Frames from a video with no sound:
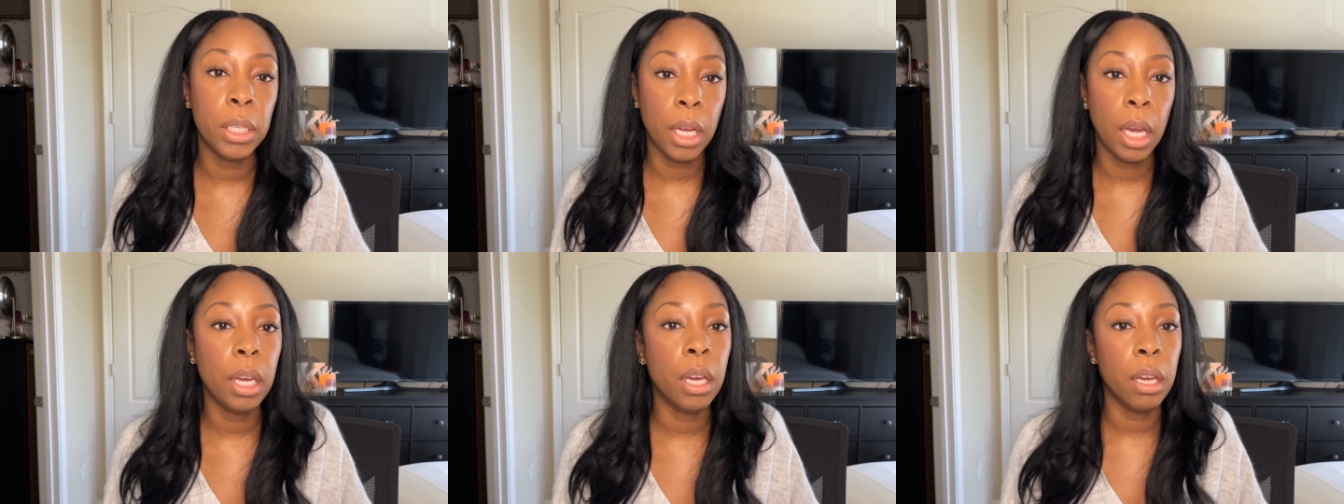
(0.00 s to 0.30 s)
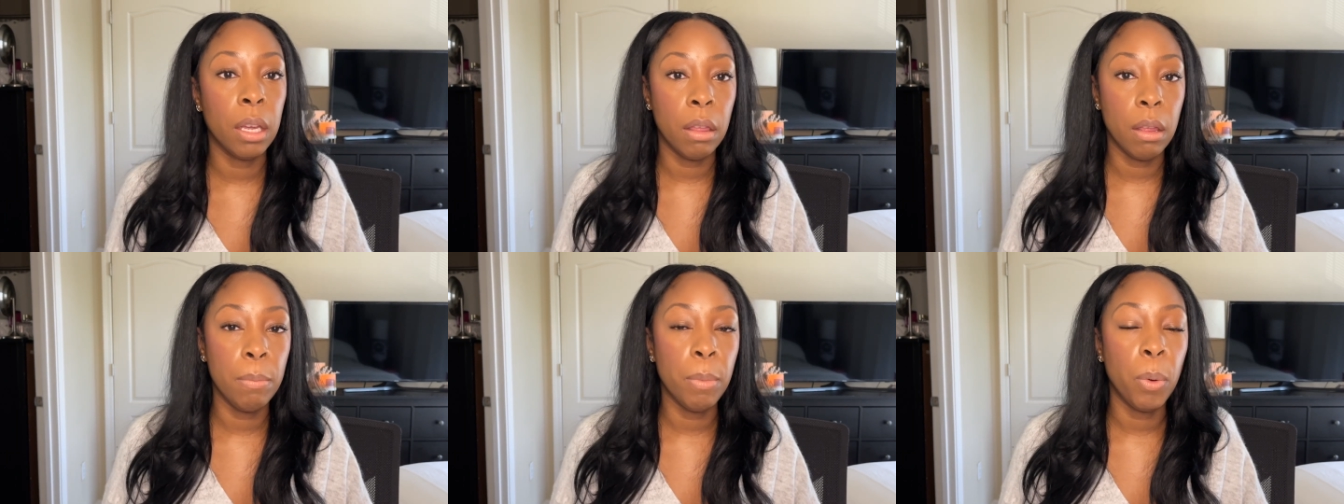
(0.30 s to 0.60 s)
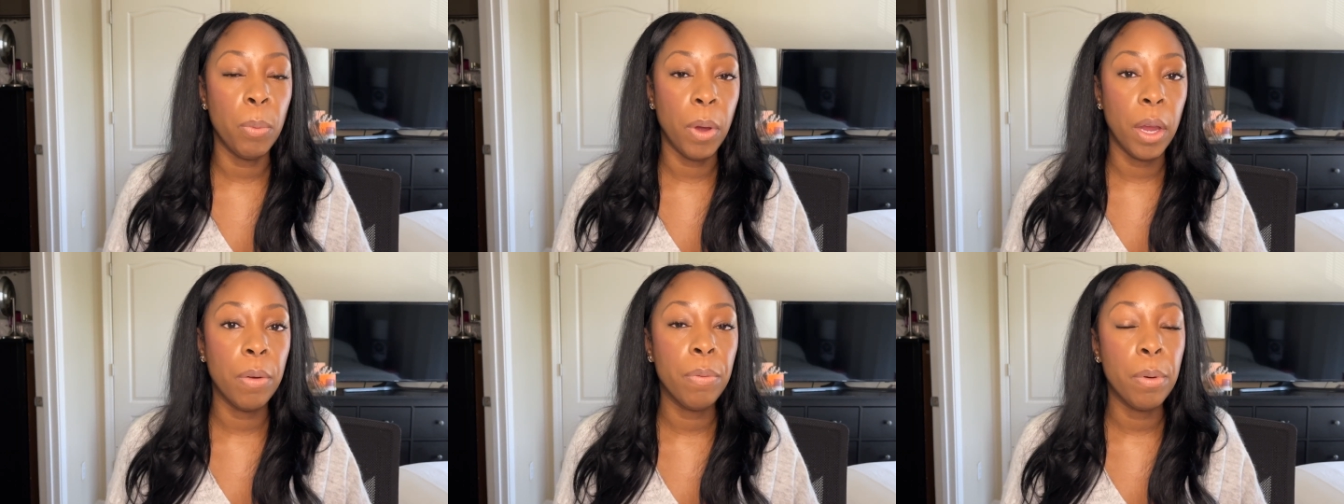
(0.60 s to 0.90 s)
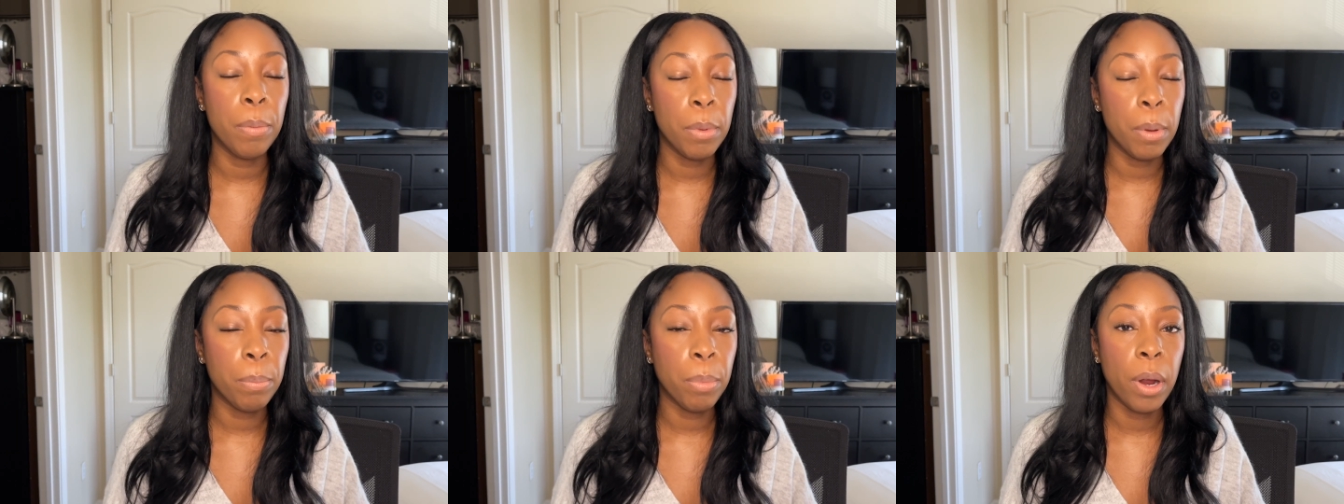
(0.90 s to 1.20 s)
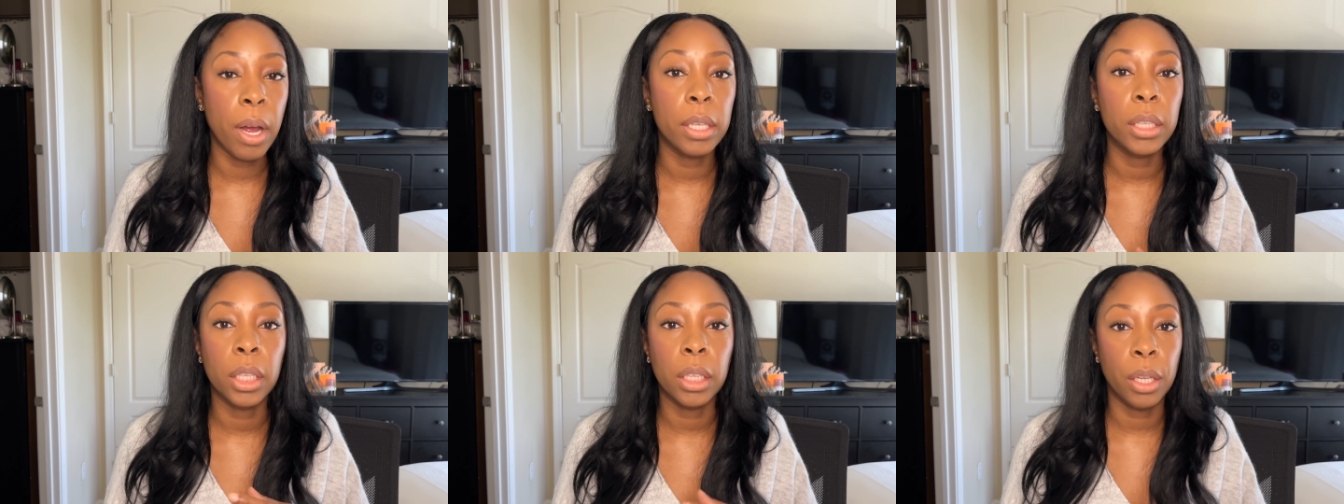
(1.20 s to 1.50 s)
taking them away from the
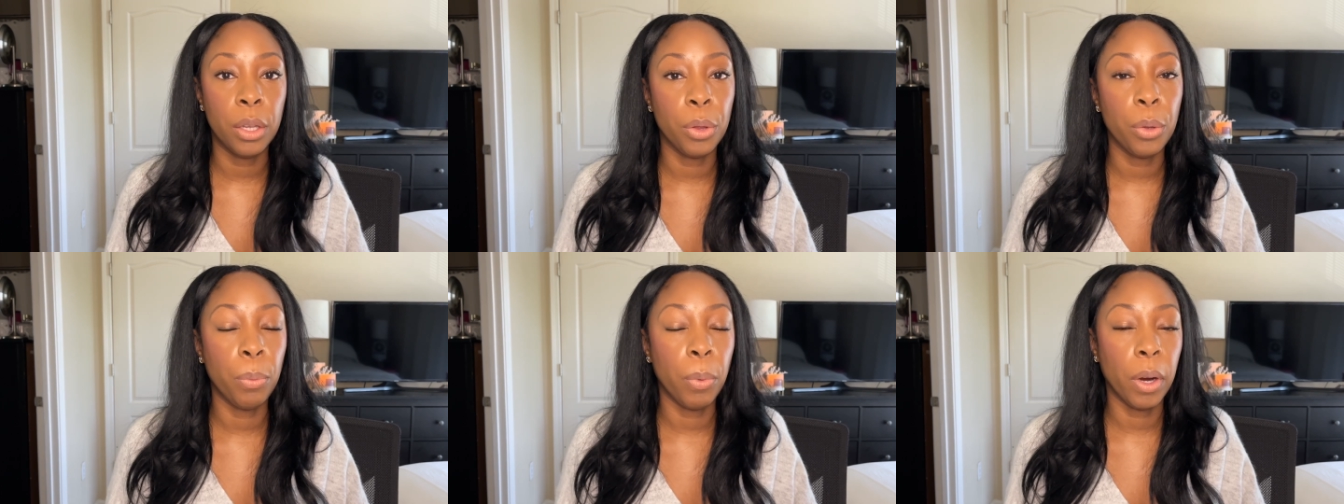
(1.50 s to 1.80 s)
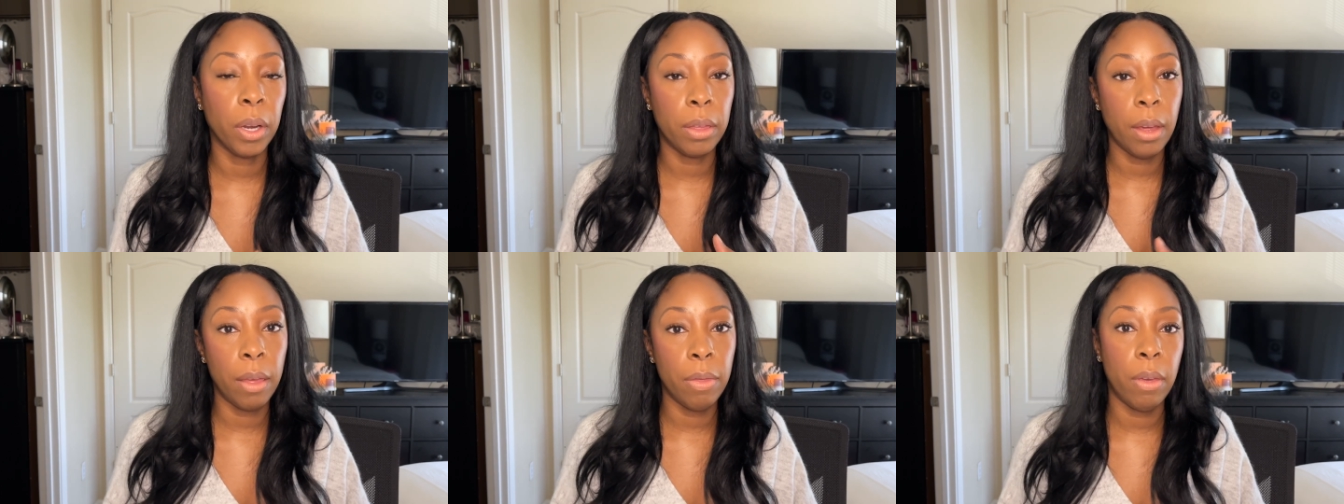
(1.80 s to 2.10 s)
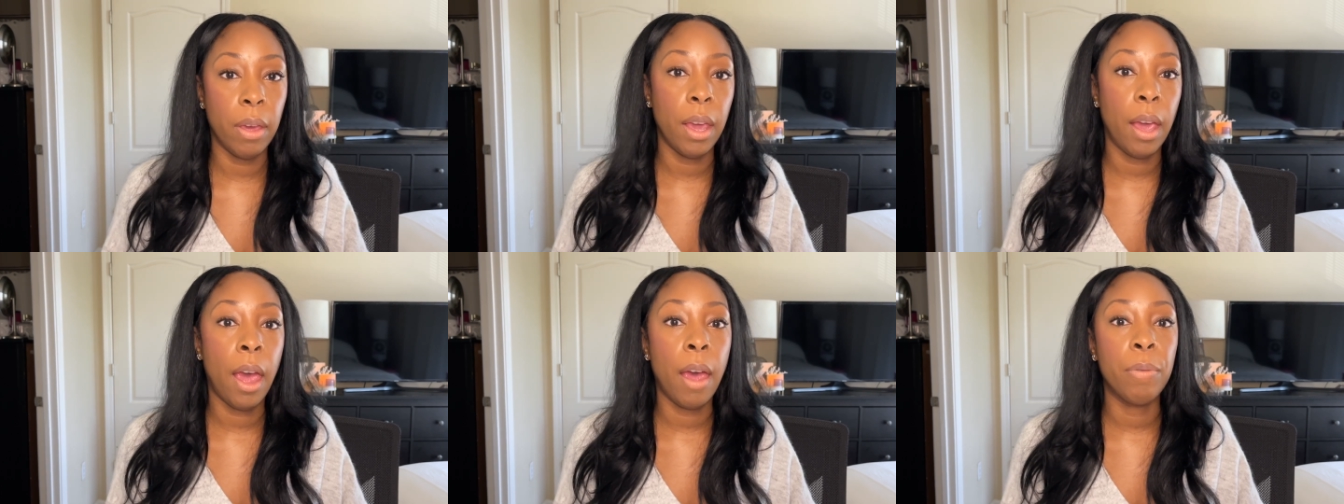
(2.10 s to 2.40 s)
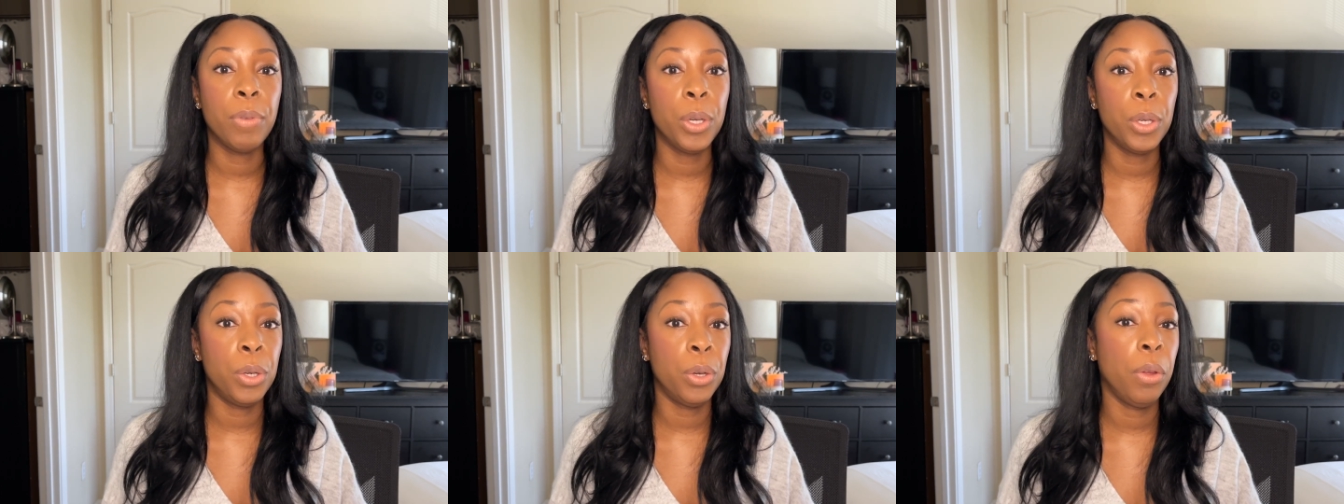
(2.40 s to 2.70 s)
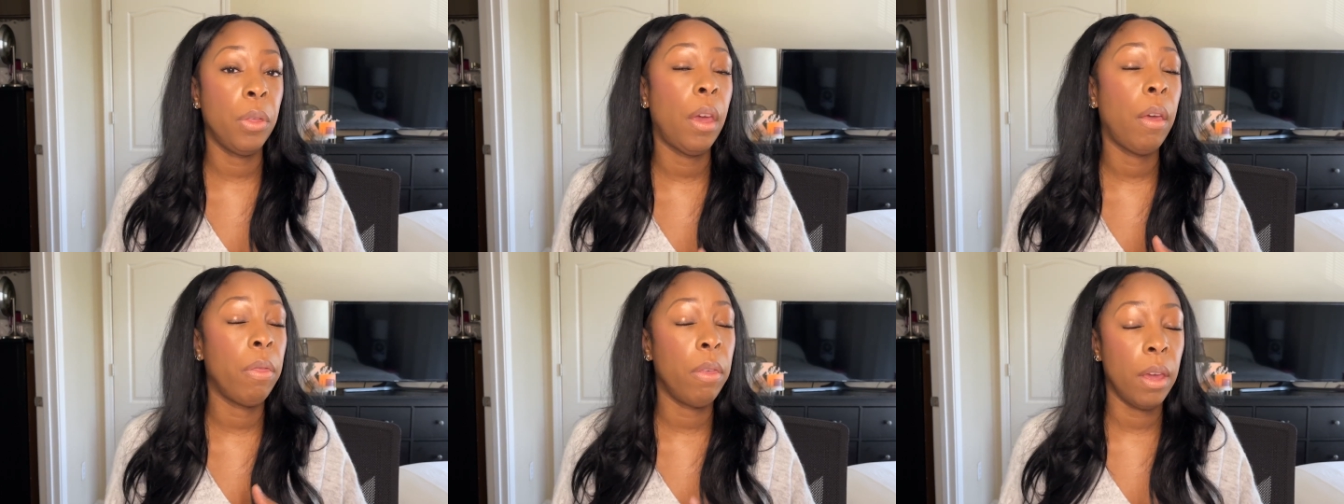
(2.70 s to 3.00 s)
project and the work that they have to do
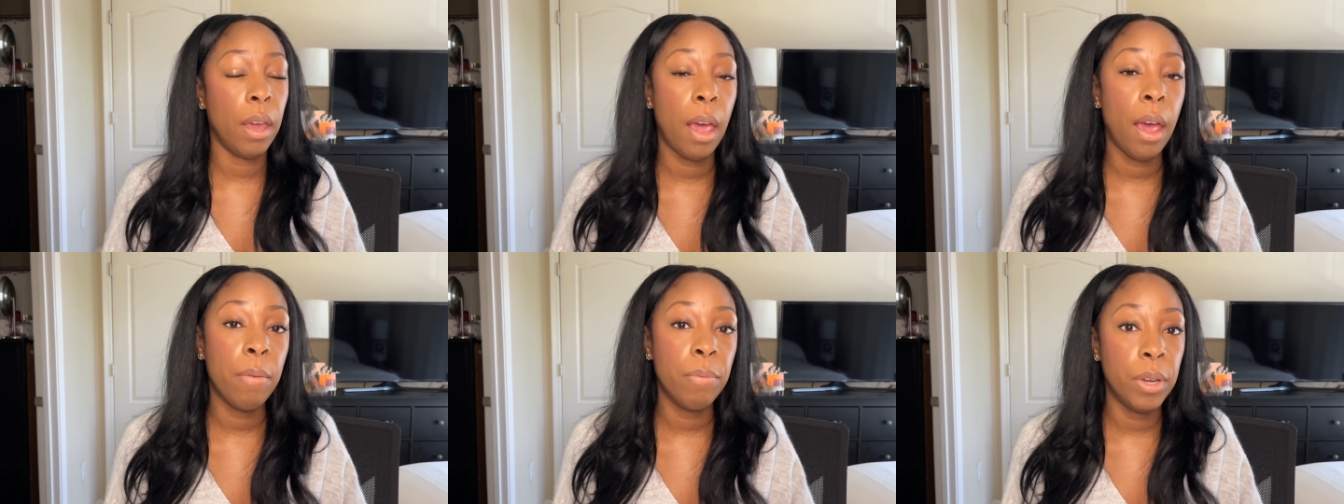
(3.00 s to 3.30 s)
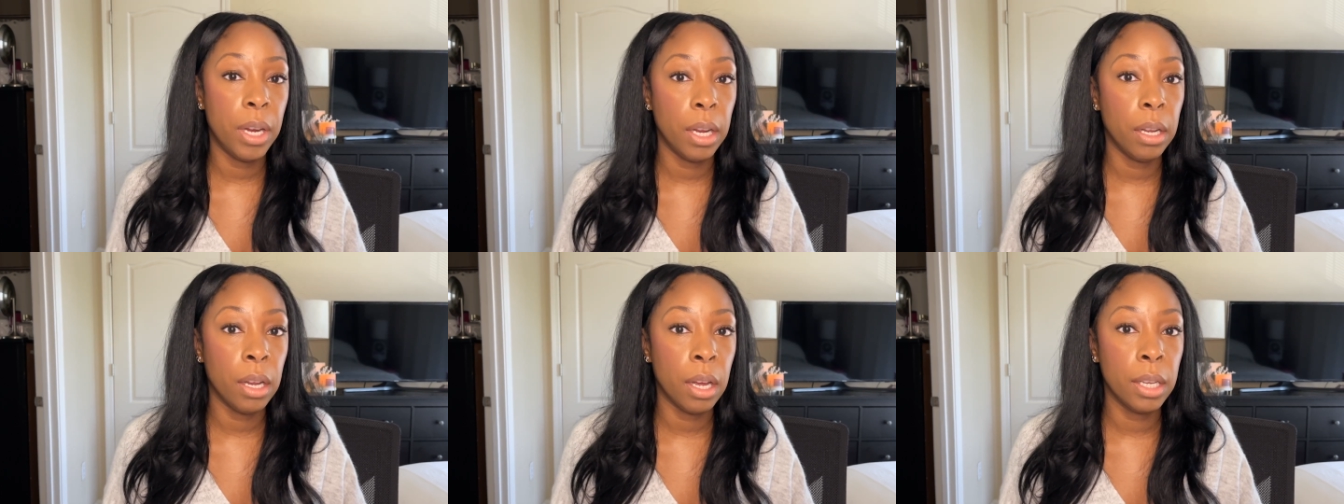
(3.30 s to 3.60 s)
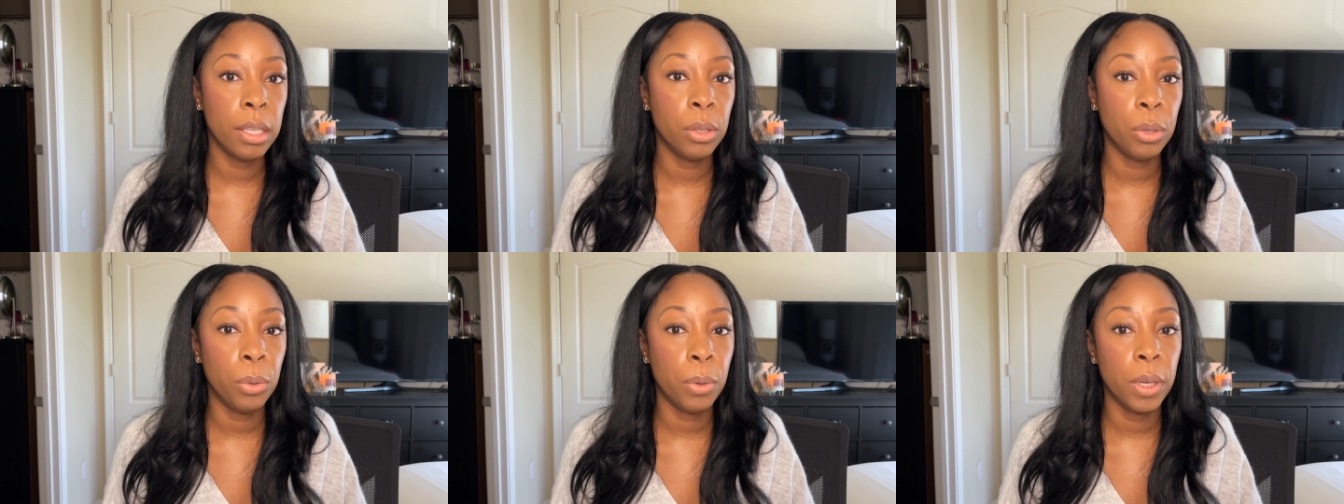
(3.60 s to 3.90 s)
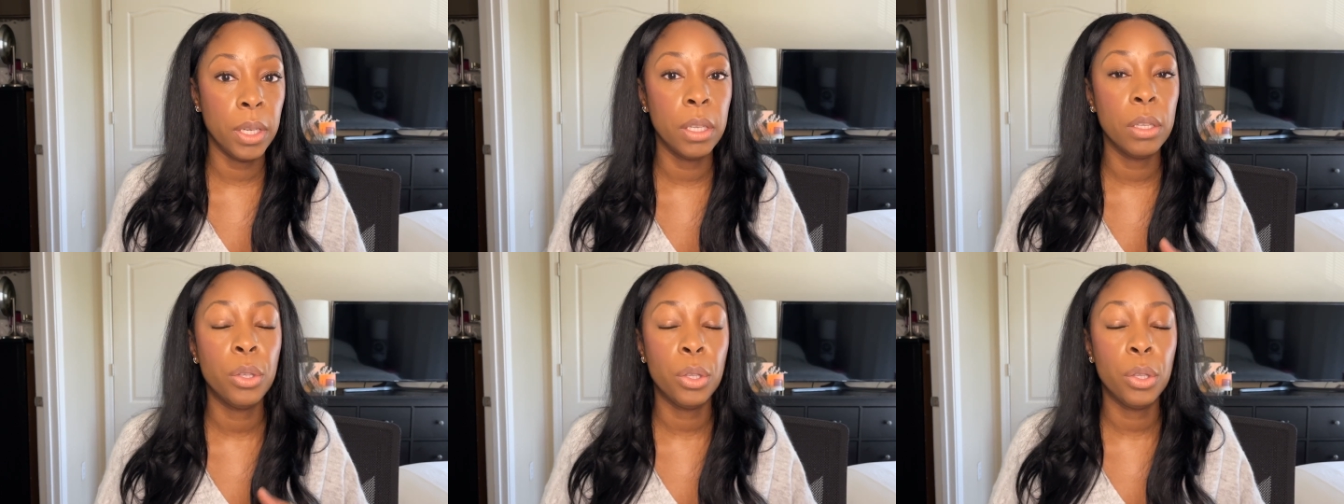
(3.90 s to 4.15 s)
that they have deadlines on.